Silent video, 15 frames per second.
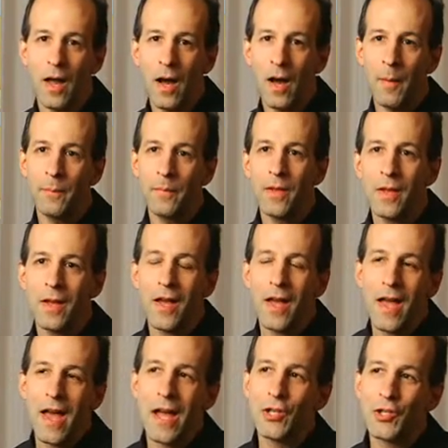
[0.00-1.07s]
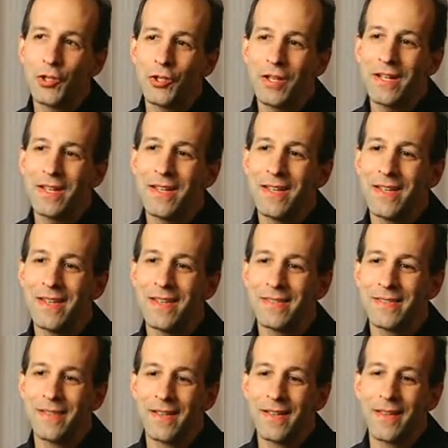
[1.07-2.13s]
Um, and Julian
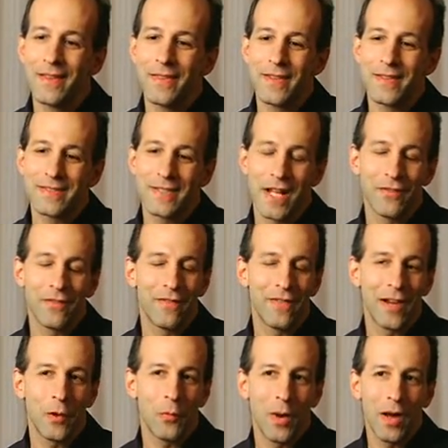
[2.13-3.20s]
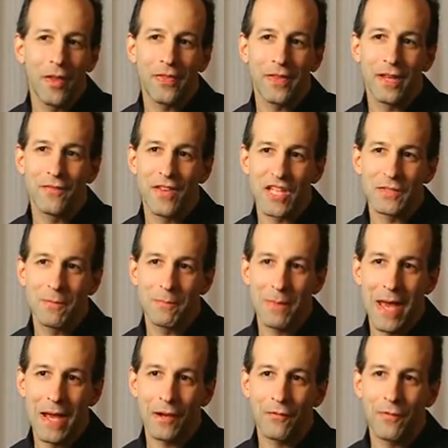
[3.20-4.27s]
is the son of a very wealthy
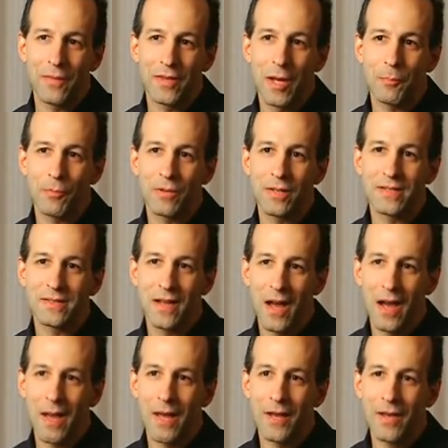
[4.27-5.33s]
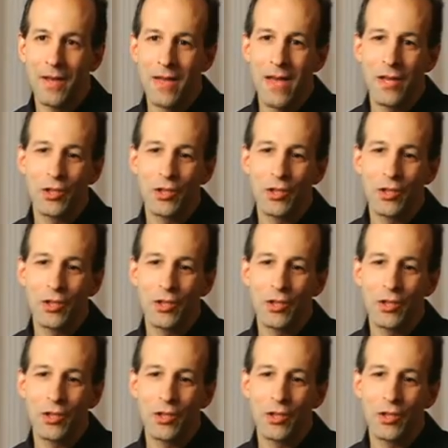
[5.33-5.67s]
investment banker from the Upper East Side,